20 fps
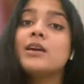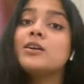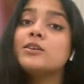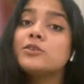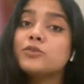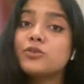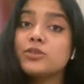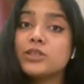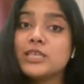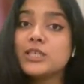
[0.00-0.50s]

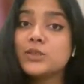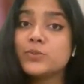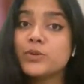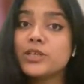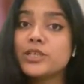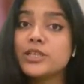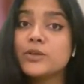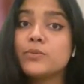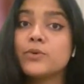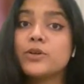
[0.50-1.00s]
So these were
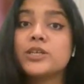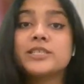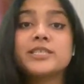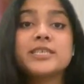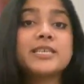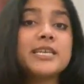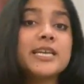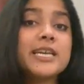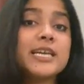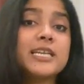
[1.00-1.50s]
the words
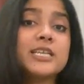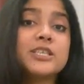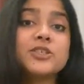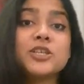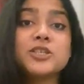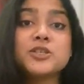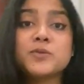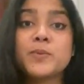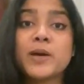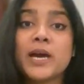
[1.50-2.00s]
in English
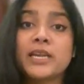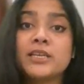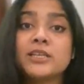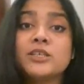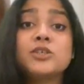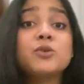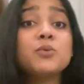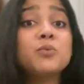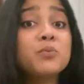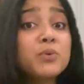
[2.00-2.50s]
and
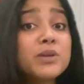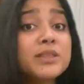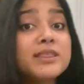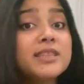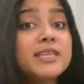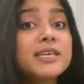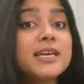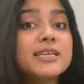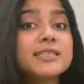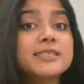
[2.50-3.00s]
Spanish with
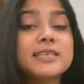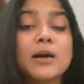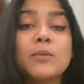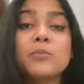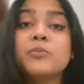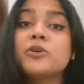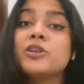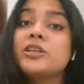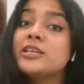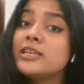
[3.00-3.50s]
the
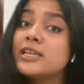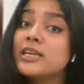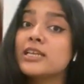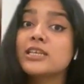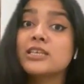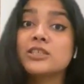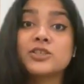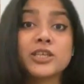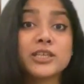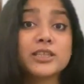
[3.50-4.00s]
example in
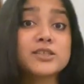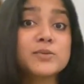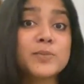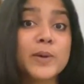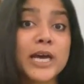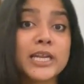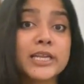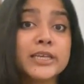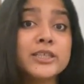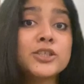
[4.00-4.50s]
English and
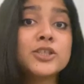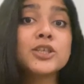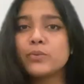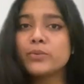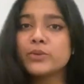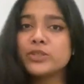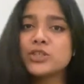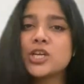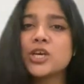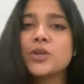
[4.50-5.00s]
Spanish,
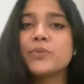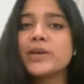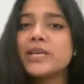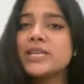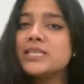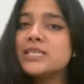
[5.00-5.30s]
which are very